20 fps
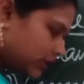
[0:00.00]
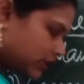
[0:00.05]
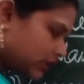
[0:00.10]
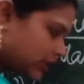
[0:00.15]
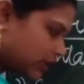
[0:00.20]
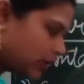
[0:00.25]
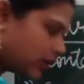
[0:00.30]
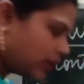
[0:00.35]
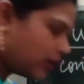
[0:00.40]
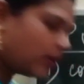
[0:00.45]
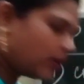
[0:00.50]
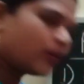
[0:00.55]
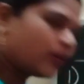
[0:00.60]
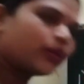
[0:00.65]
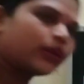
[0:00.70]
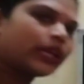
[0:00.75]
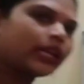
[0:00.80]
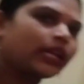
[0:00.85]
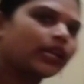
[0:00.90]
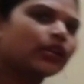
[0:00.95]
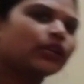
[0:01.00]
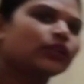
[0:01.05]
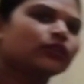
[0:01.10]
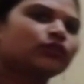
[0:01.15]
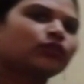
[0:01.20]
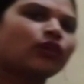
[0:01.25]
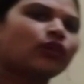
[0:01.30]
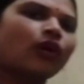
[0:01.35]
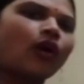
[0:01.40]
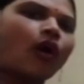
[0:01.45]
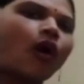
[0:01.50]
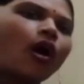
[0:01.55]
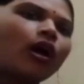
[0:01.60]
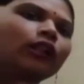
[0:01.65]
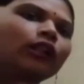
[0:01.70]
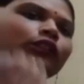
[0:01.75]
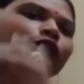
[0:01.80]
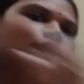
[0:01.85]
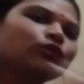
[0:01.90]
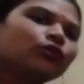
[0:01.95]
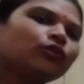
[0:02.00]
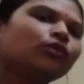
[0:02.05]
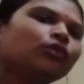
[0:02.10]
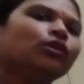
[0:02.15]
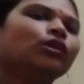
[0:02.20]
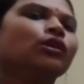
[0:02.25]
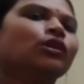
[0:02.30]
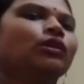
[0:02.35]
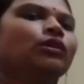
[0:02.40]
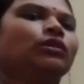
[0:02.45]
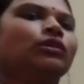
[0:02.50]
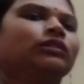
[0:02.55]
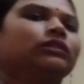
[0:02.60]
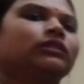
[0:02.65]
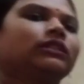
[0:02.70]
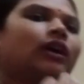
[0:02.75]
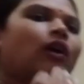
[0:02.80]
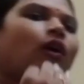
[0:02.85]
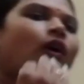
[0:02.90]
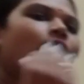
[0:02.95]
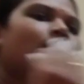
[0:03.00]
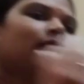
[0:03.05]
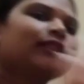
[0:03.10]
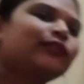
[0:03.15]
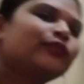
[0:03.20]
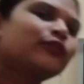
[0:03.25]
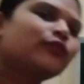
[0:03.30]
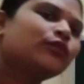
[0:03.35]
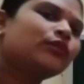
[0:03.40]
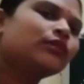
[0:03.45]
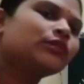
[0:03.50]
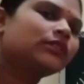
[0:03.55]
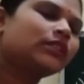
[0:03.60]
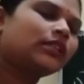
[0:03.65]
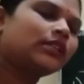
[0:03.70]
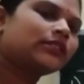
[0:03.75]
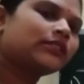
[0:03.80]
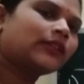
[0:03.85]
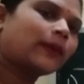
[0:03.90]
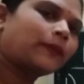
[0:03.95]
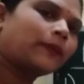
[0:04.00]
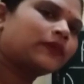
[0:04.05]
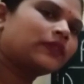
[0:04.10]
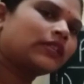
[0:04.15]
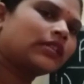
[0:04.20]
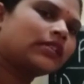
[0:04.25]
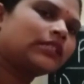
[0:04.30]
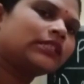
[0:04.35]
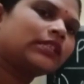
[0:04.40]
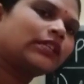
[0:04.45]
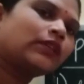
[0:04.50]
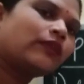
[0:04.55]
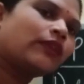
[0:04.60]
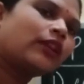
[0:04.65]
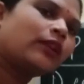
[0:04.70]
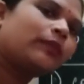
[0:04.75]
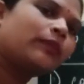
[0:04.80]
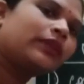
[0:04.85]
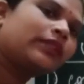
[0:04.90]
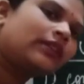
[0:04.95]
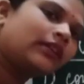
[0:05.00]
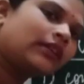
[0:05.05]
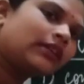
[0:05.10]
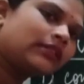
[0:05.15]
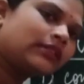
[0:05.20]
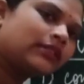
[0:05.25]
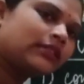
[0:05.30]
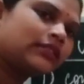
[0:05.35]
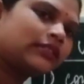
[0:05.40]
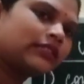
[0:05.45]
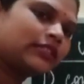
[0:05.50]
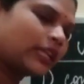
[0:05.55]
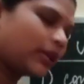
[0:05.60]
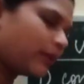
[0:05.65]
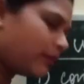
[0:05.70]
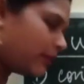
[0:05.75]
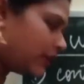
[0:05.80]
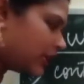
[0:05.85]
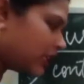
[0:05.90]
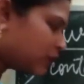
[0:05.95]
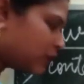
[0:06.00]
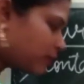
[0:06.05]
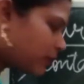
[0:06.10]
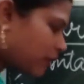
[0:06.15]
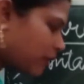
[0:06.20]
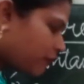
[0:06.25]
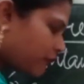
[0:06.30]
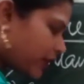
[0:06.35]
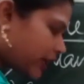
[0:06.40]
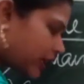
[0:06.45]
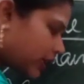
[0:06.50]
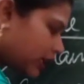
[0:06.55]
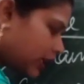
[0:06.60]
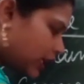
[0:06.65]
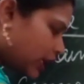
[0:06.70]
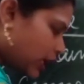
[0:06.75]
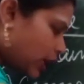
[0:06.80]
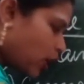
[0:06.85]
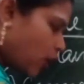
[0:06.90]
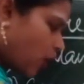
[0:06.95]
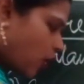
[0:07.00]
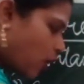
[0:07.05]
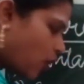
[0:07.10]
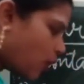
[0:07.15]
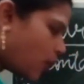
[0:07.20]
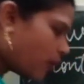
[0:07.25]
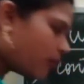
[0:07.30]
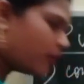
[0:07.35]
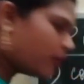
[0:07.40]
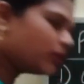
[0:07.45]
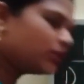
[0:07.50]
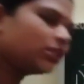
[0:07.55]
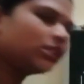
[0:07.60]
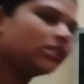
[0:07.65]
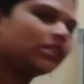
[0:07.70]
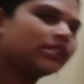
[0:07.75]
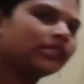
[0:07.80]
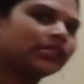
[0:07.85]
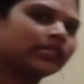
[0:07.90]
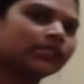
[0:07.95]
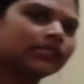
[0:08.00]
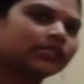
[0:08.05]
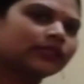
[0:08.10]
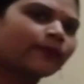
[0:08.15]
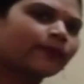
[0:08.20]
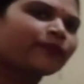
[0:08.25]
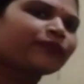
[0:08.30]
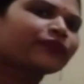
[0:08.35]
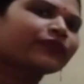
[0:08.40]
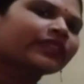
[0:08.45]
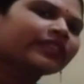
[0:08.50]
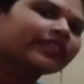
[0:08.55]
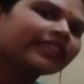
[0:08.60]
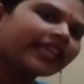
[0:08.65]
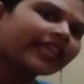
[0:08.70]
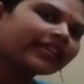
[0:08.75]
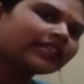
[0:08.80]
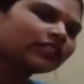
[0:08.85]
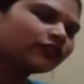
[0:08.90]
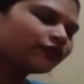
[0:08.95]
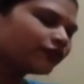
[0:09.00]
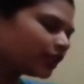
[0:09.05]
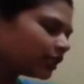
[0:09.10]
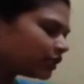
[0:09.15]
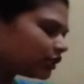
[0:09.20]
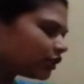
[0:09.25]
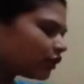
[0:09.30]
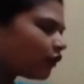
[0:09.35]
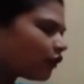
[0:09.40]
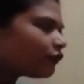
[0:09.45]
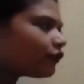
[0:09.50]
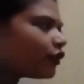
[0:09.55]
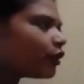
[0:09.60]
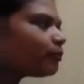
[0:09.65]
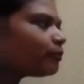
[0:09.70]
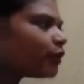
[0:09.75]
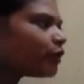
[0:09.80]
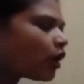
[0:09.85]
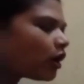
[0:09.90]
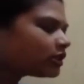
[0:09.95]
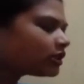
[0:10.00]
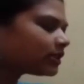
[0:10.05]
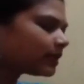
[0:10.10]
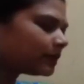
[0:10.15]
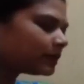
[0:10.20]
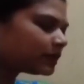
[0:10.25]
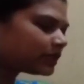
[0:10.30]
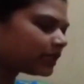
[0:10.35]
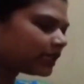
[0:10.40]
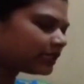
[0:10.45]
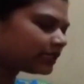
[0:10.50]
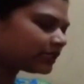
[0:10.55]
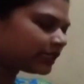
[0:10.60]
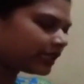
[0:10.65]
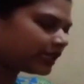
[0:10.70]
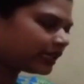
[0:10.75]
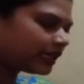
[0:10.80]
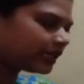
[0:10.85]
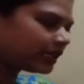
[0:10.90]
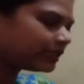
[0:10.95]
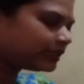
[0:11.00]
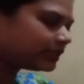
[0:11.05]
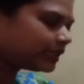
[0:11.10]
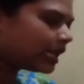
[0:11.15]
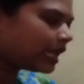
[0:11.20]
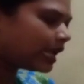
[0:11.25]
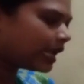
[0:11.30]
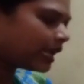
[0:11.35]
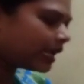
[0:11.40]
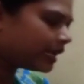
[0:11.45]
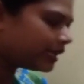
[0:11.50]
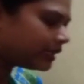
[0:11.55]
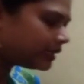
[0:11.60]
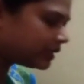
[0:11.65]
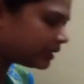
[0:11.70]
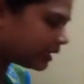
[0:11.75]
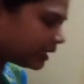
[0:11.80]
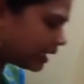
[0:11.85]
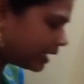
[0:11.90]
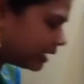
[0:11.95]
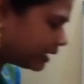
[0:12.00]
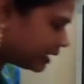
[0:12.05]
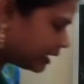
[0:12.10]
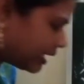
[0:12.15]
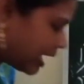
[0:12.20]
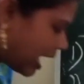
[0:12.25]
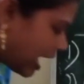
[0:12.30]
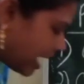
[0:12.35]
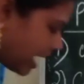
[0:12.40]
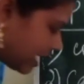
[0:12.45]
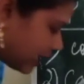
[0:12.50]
Okay, so all through the substance it will be the same. It is perfectly homogeneous. Next feature of a pure substance is it has